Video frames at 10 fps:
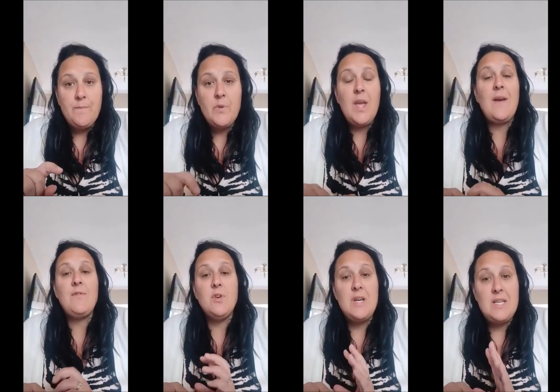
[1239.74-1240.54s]
You have
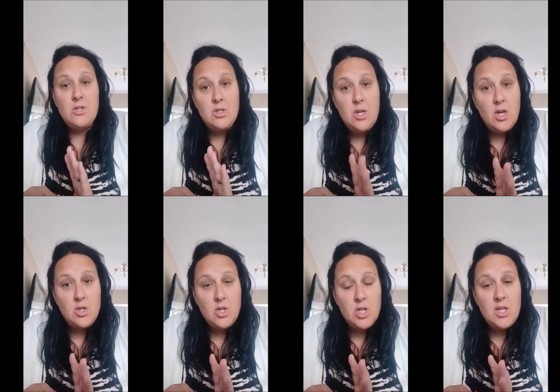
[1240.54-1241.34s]
your
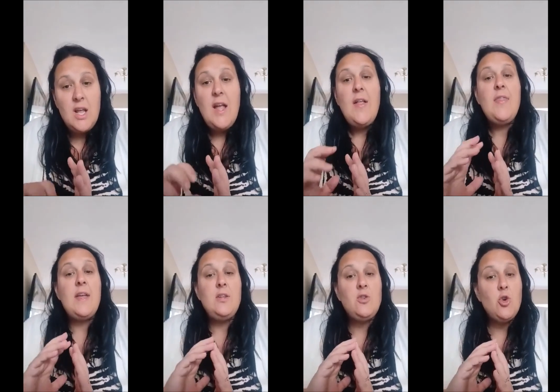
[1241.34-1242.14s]
introduction,
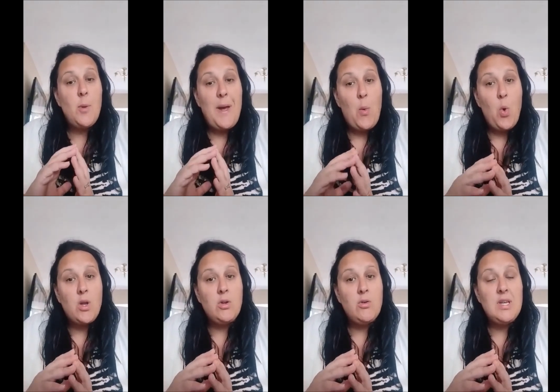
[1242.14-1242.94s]
then you talk about
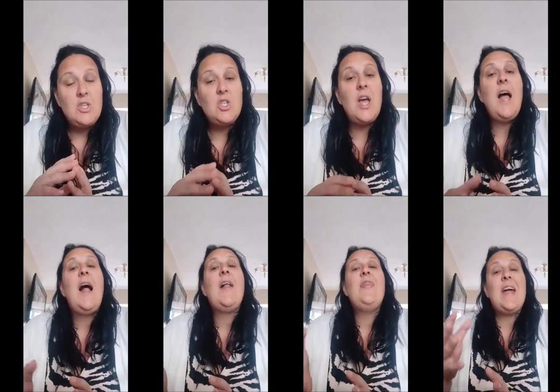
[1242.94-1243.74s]
one creature,
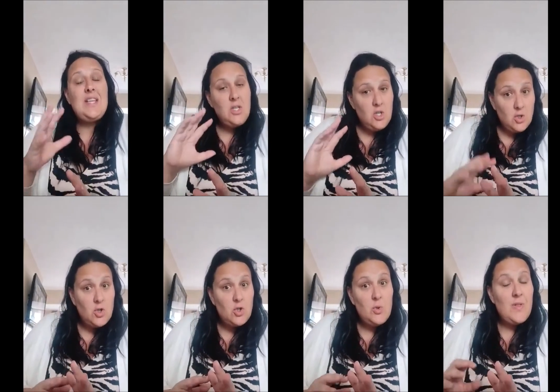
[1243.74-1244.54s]
then you
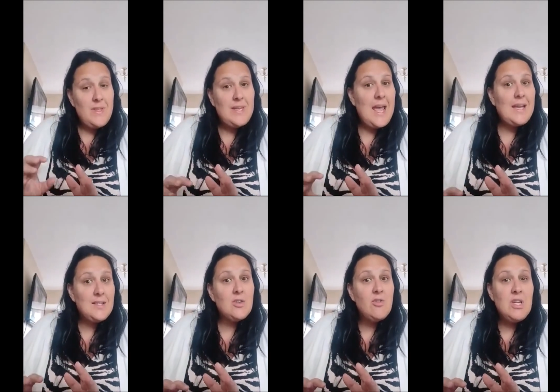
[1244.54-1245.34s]
do the
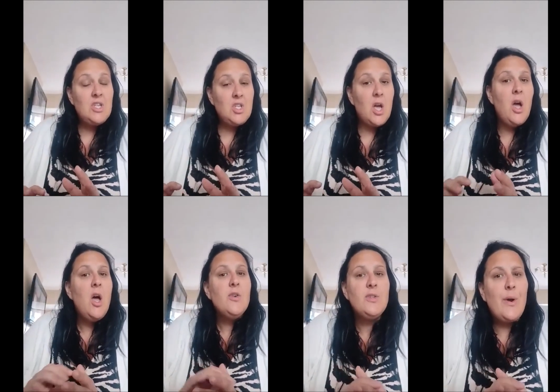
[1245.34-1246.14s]
next creature.
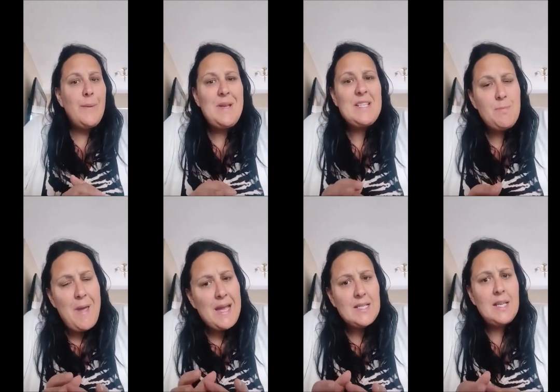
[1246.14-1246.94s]
So I'm
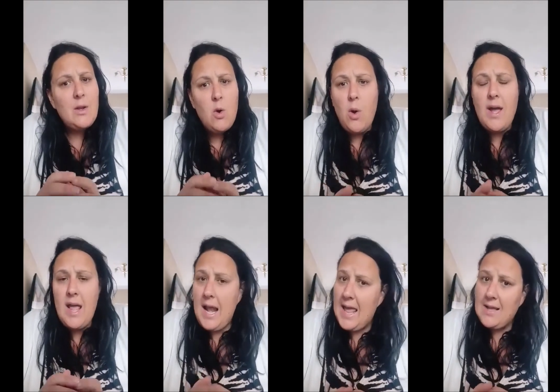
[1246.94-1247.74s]
expecting quite
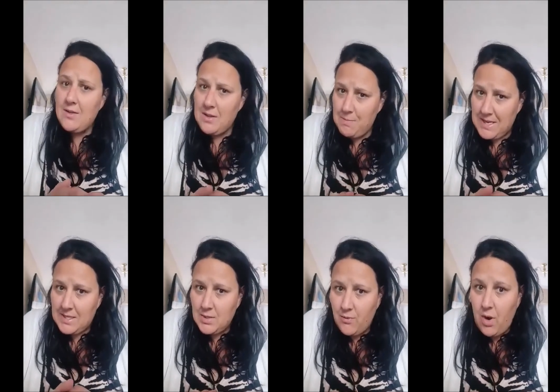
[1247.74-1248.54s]
a lengthy
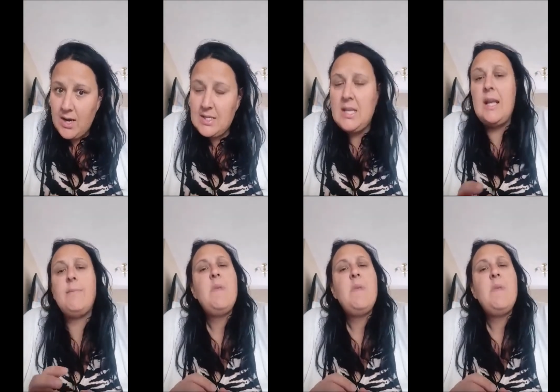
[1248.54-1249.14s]
piece of writing.